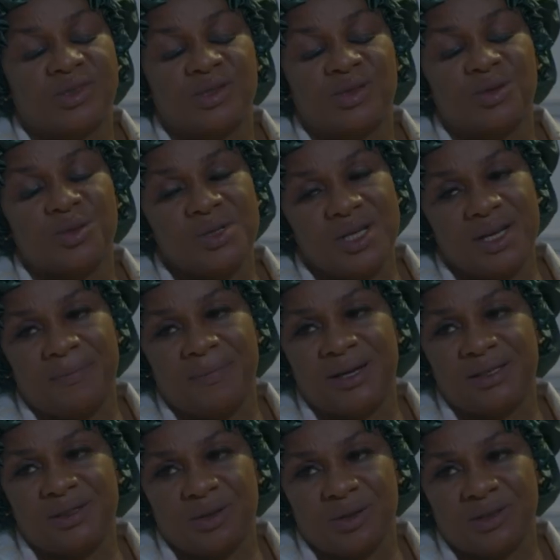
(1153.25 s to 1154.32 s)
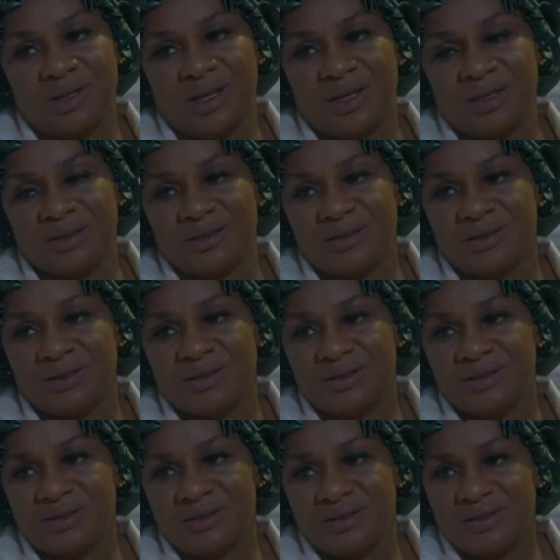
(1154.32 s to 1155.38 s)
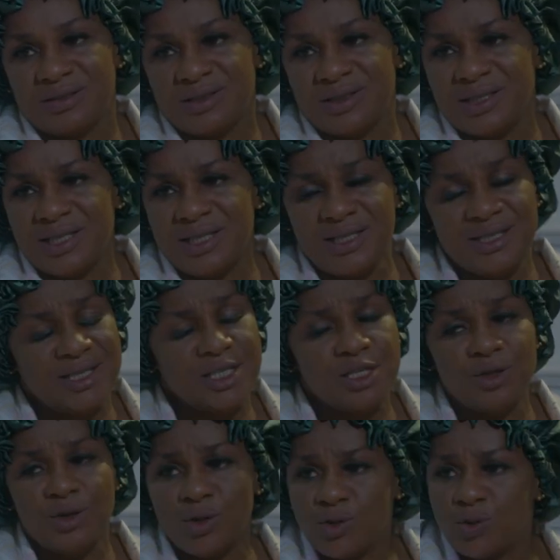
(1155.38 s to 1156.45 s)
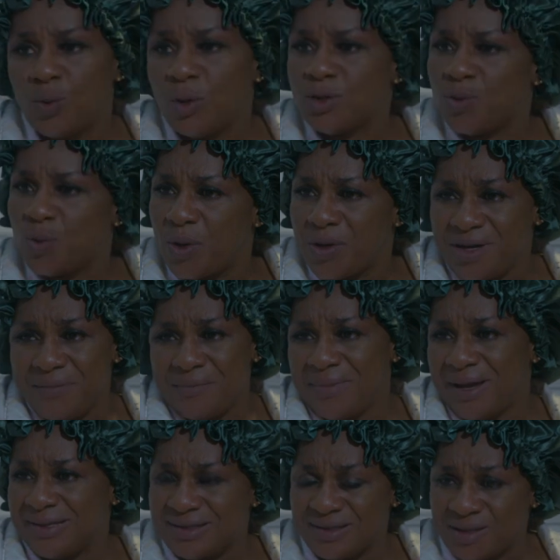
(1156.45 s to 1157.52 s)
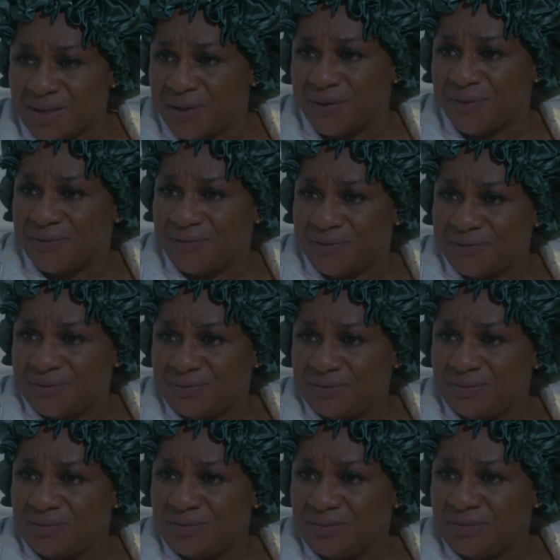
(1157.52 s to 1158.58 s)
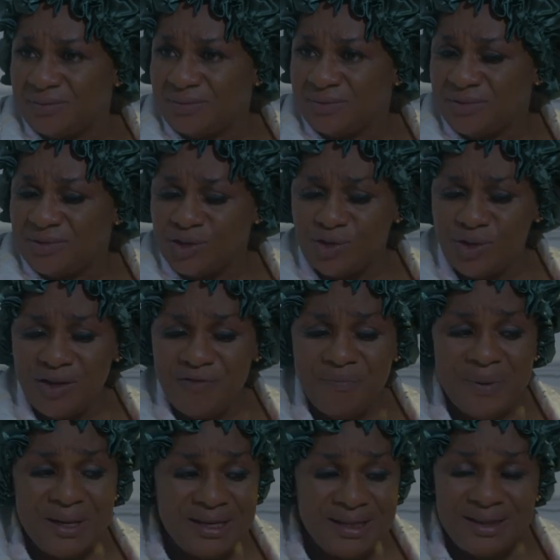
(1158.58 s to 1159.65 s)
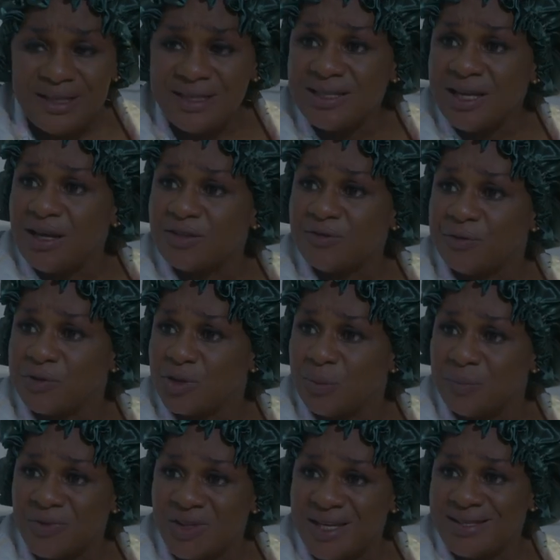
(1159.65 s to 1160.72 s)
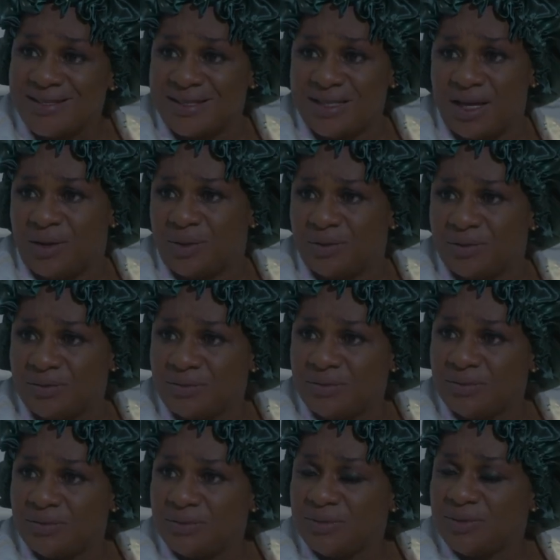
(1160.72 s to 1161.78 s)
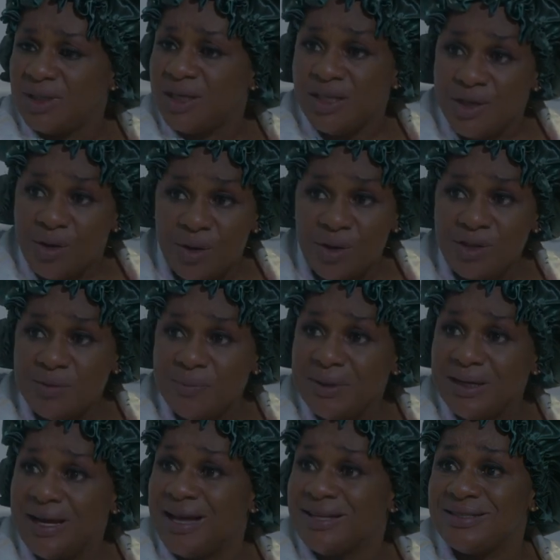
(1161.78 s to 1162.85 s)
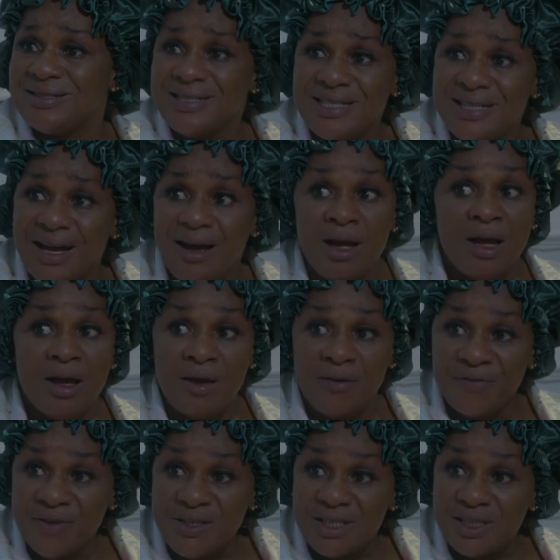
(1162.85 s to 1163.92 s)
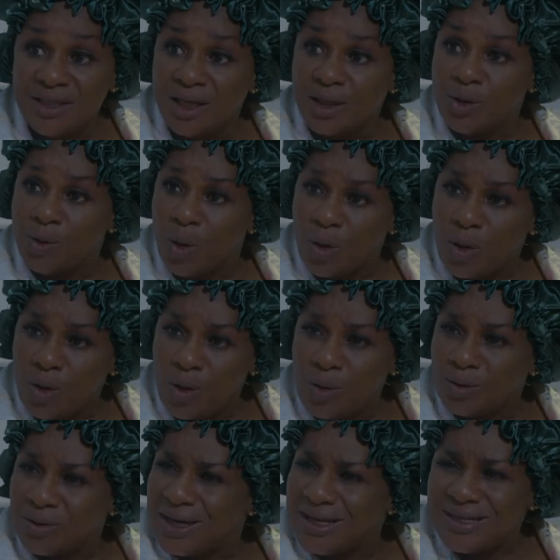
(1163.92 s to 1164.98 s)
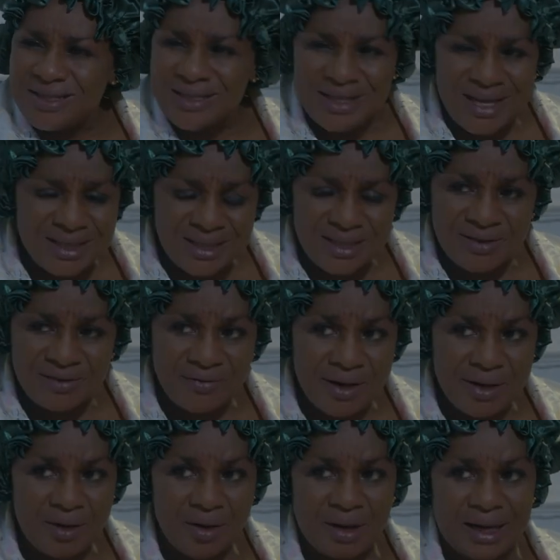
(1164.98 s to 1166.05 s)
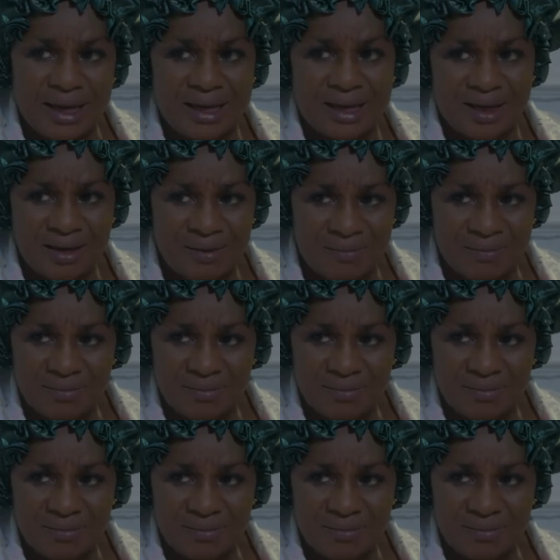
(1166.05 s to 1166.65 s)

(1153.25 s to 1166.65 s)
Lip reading: Sonia, my daughter, is it not worth worrying myself? You have been in this house for some days now and your husband has neither visited nor called, and that is very unlike him.